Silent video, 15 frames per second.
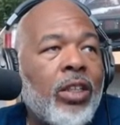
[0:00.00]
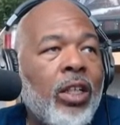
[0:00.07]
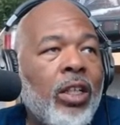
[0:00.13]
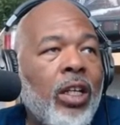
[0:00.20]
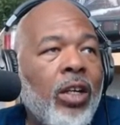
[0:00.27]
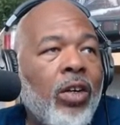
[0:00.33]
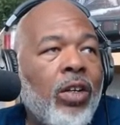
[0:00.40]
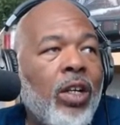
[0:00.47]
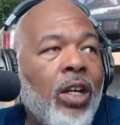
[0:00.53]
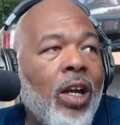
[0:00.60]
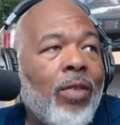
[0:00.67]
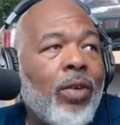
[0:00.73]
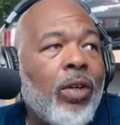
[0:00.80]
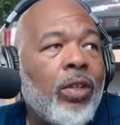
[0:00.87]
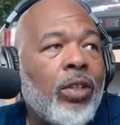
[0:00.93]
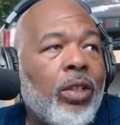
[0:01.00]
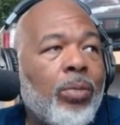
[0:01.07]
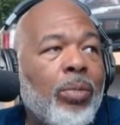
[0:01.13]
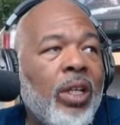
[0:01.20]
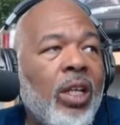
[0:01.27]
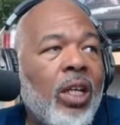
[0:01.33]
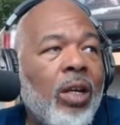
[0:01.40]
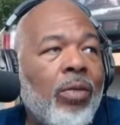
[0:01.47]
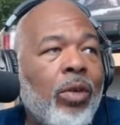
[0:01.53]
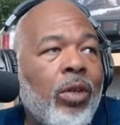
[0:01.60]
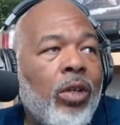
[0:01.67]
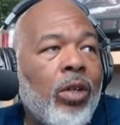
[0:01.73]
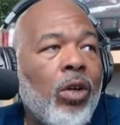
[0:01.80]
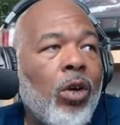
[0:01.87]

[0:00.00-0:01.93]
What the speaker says: and they are never to be given